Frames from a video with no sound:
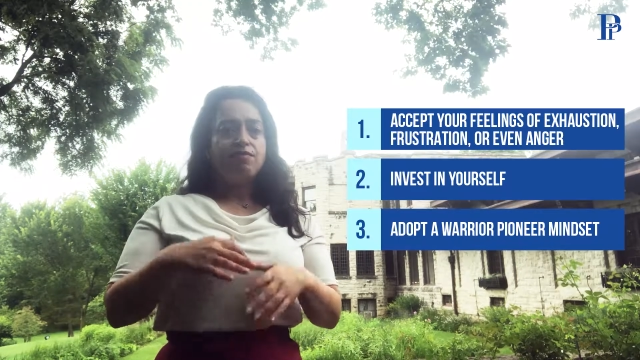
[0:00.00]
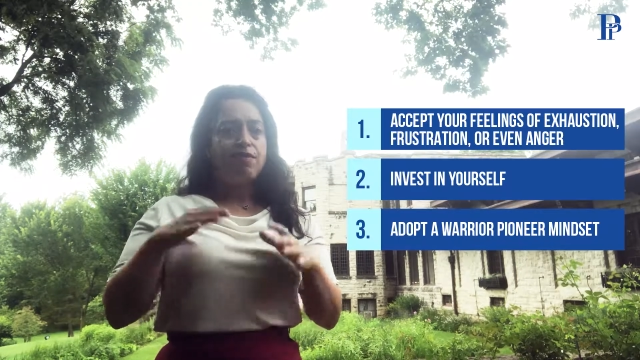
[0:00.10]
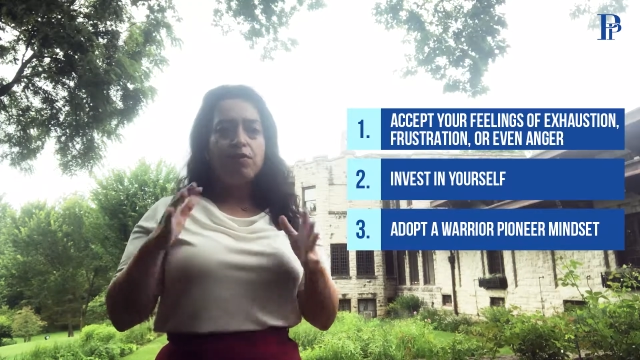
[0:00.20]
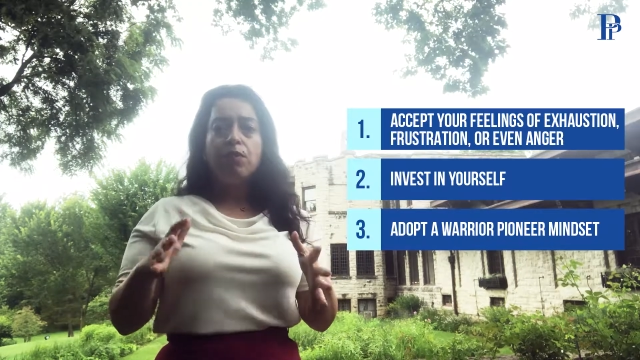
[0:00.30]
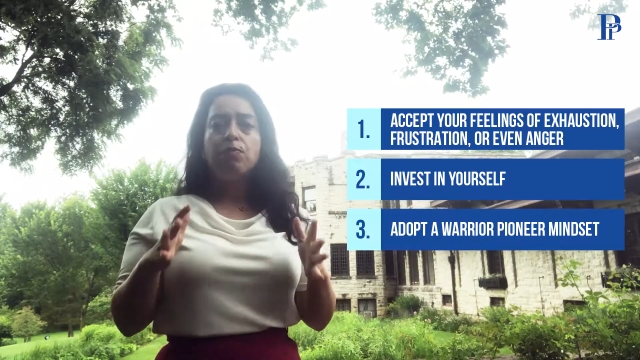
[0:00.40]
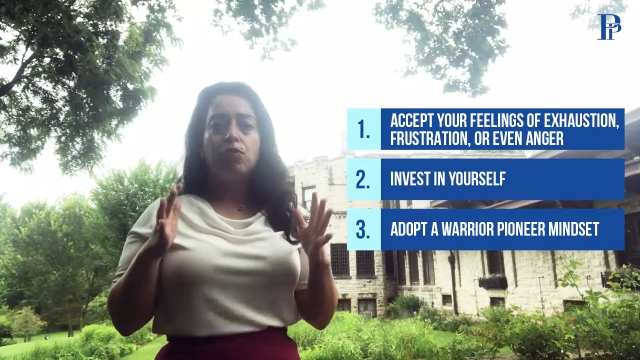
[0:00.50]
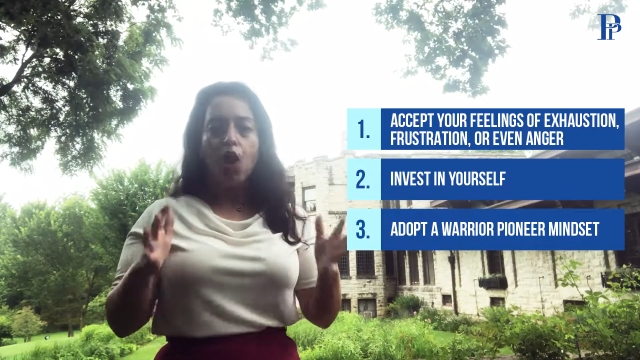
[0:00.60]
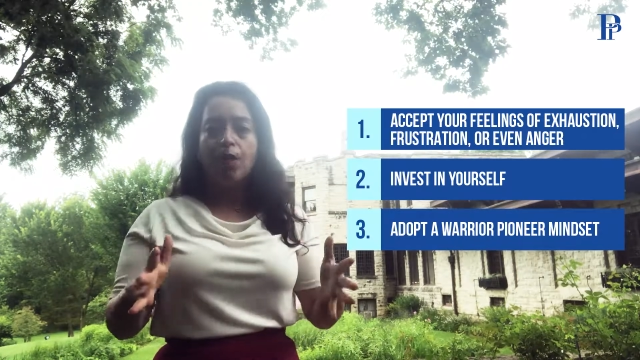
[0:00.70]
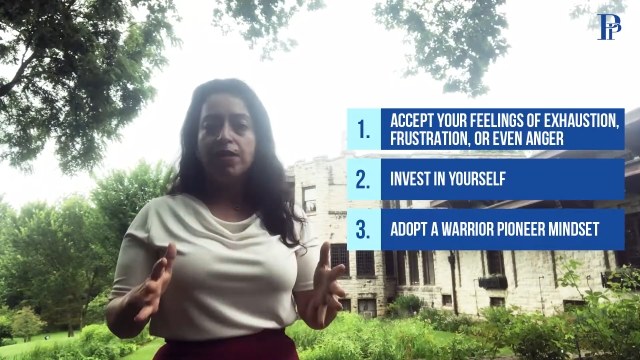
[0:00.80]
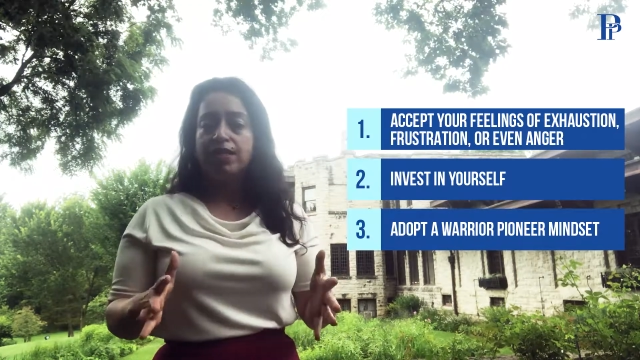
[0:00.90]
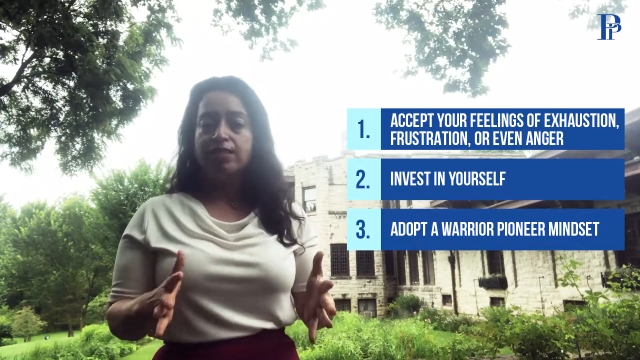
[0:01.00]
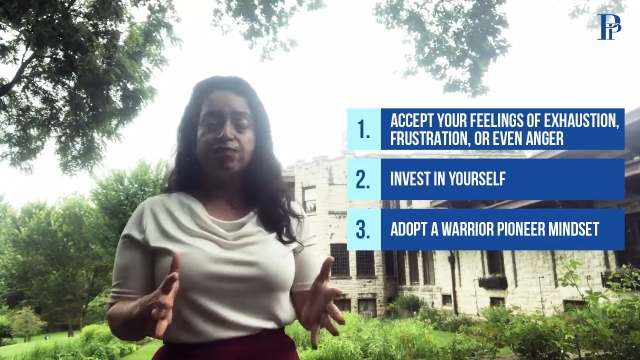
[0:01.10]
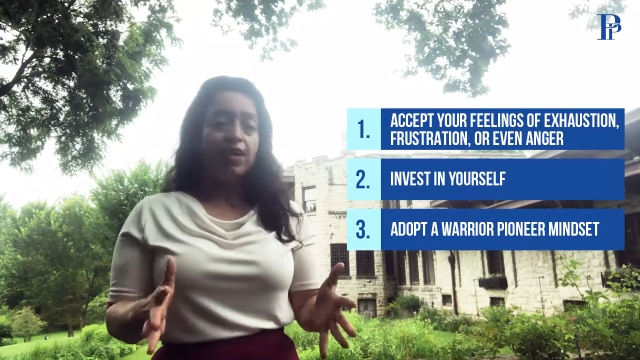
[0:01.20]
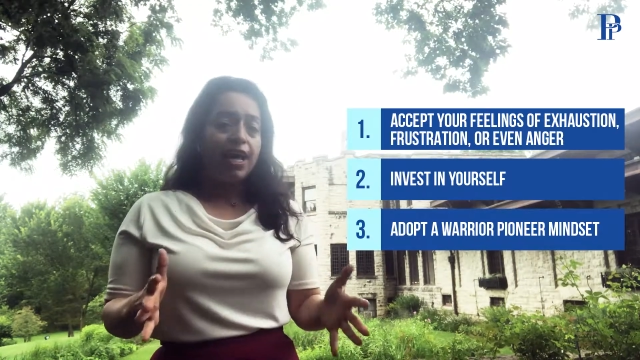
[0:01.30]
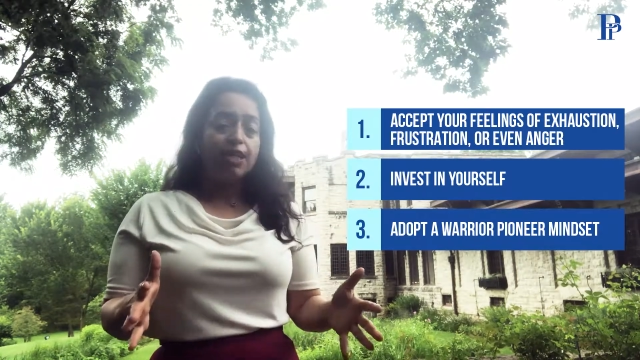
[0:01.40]
very prominent
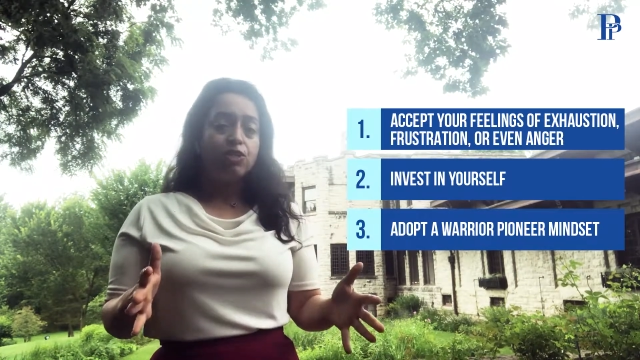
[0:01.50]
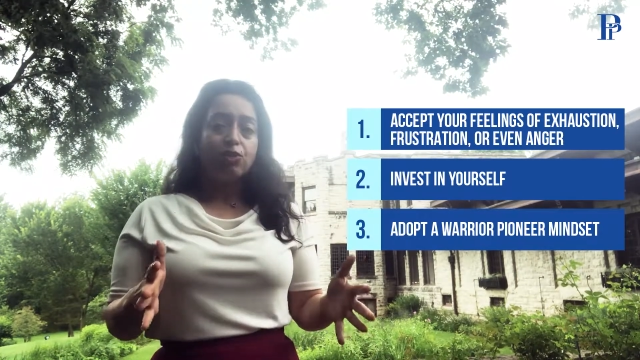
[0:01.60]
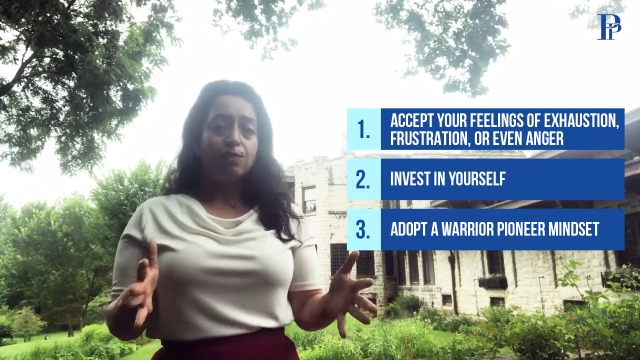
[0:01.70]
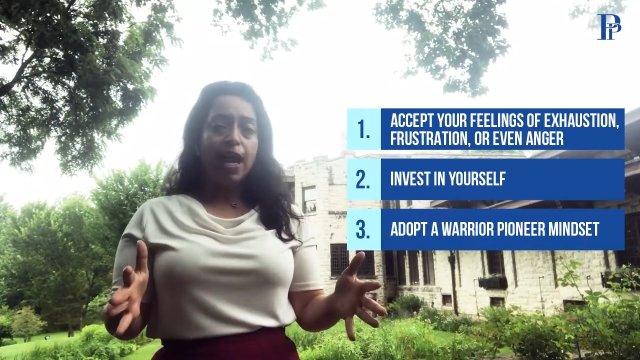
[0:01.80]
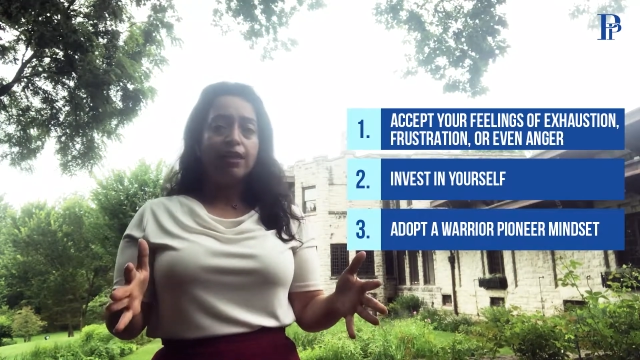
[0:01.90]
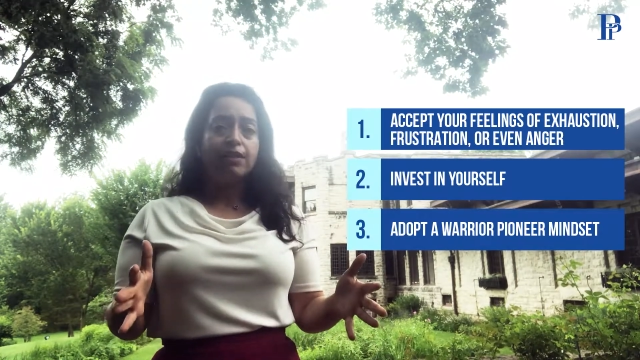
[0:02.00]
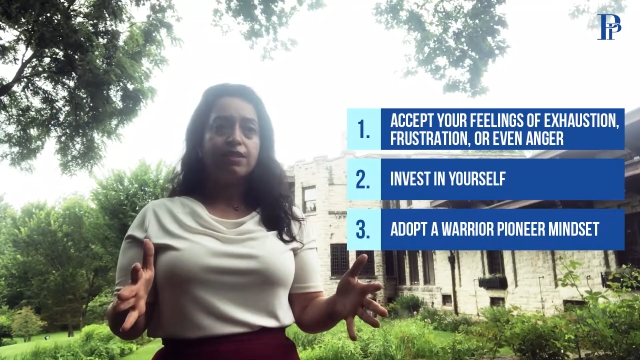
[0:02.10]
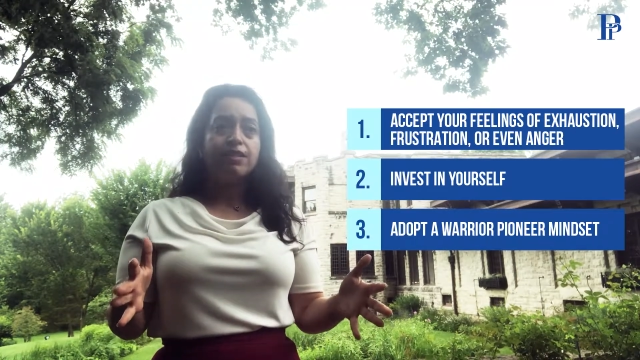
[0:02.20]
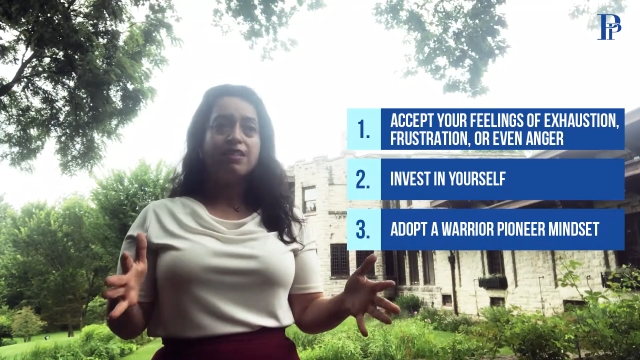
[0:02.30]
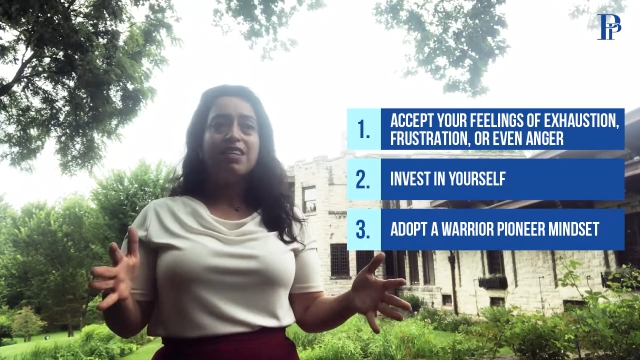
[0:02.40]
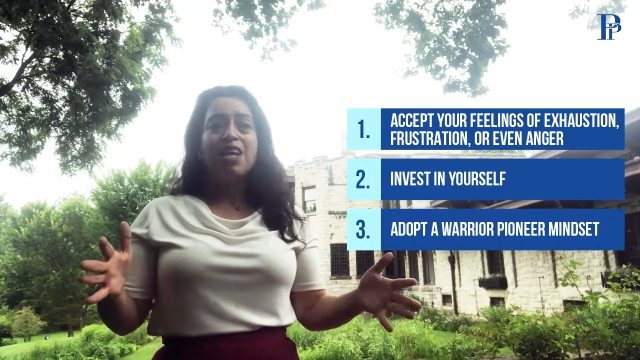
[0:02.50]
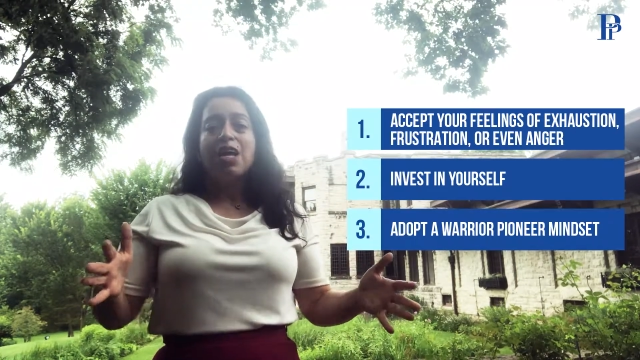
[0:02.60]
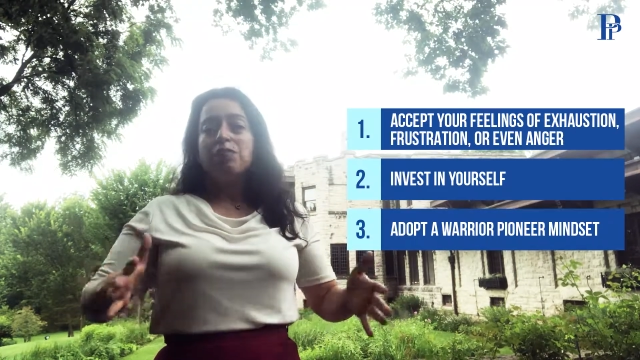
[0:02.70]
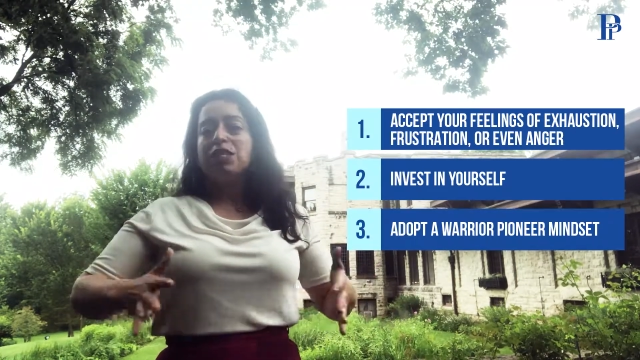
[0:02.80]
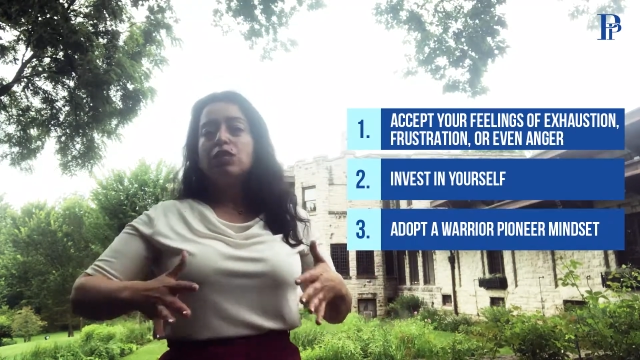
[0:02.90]
financial backers,
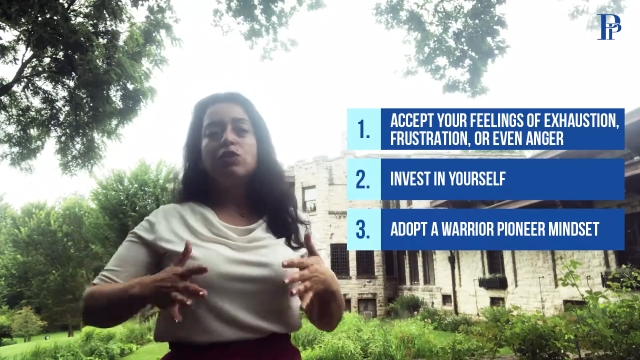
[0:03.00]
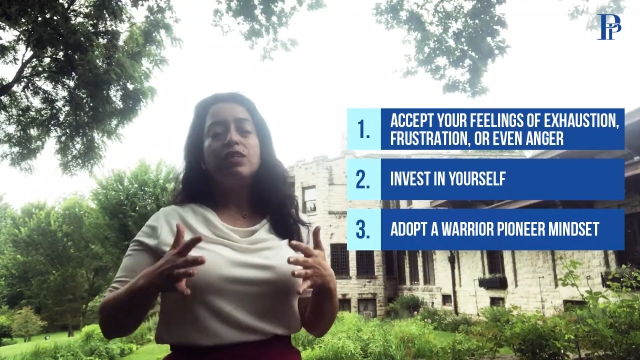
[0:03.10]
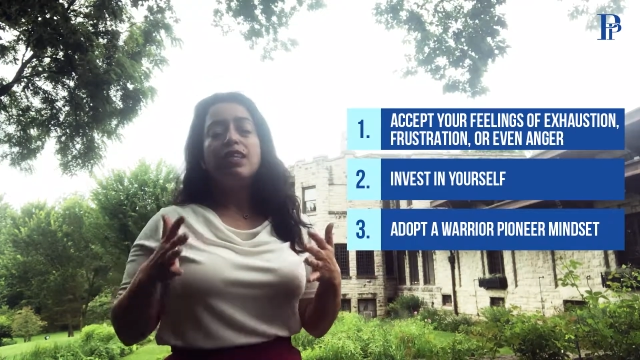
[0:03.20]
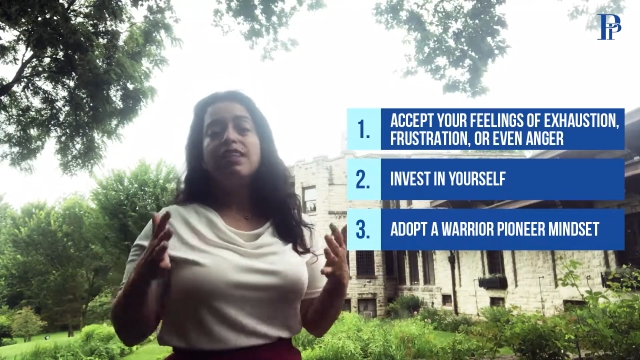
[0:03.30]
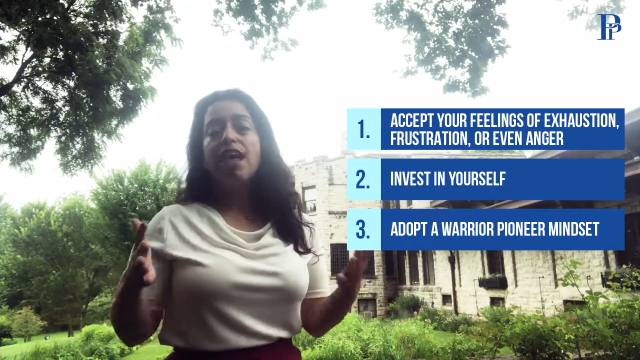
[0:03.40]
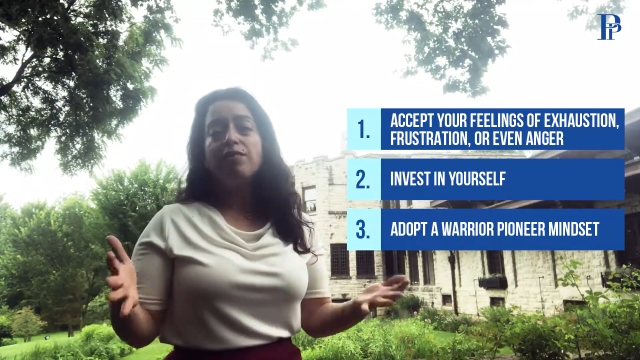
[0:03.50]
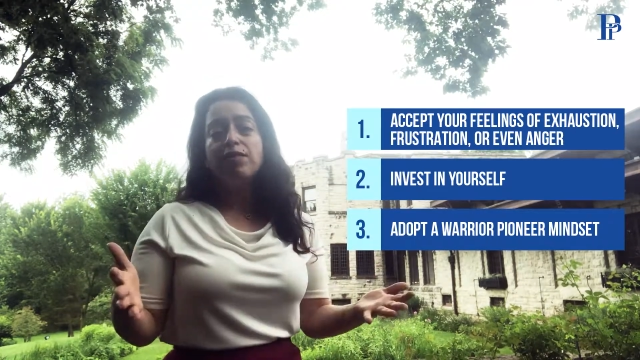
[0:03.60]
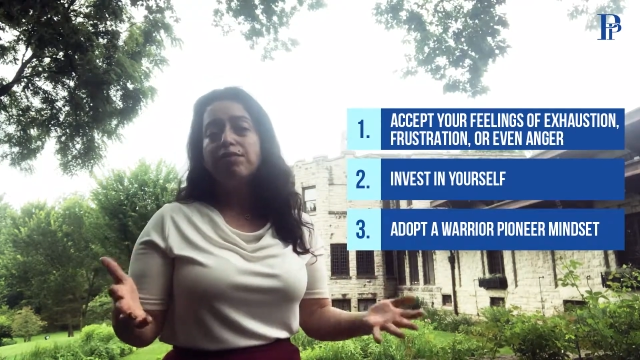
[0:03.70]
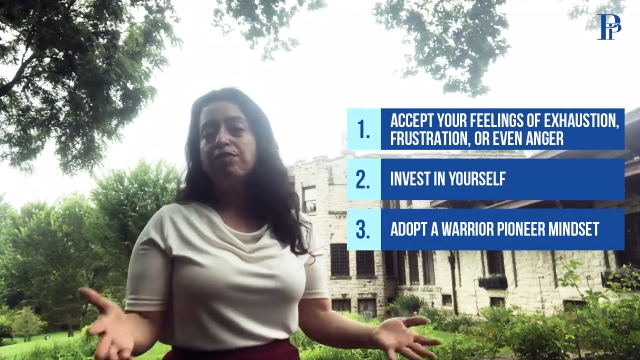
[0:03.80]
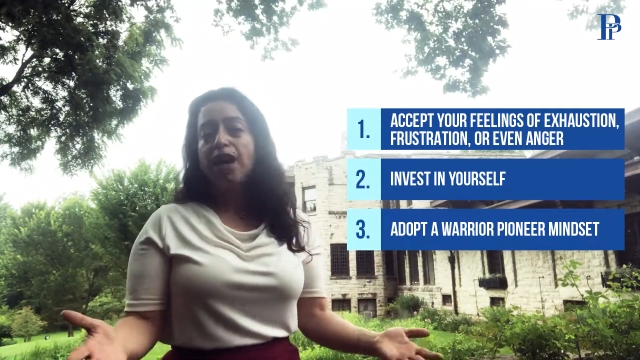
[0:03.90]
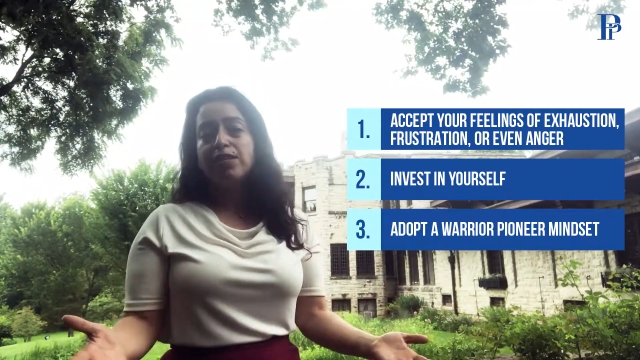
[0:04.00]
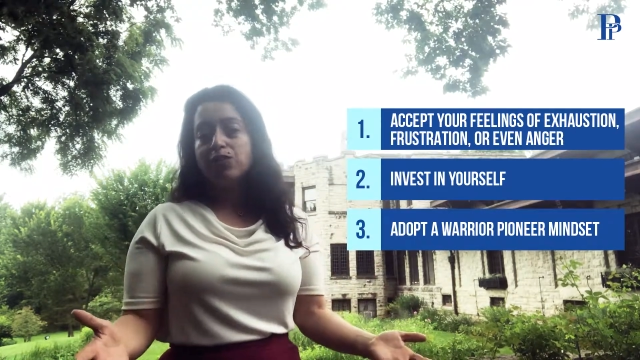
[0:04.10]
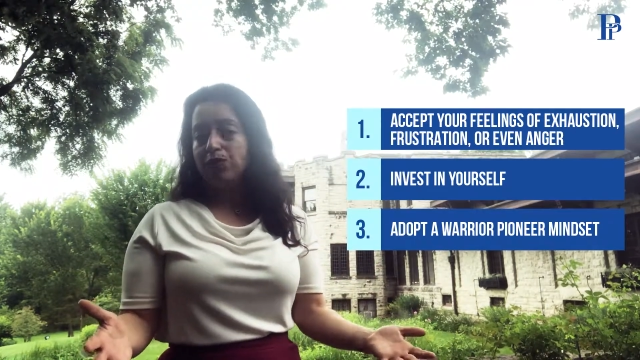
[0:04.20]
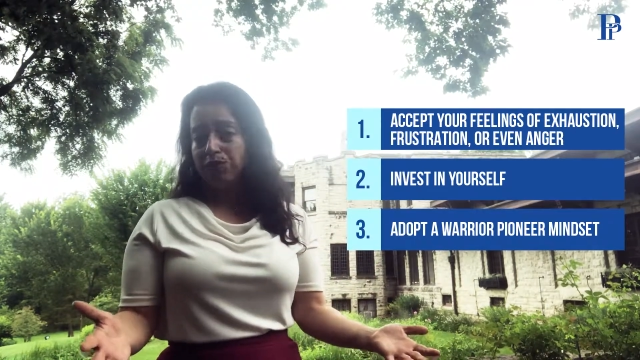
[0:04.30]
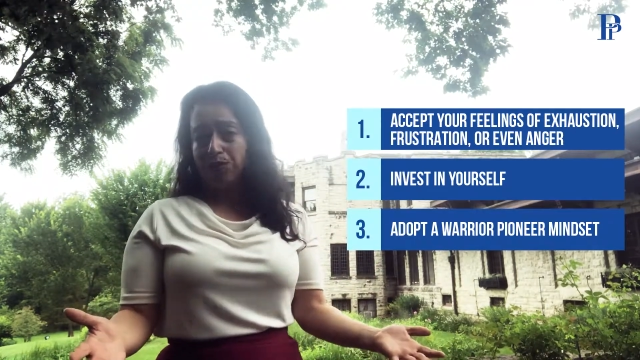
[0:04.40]
but he could never fine-tune the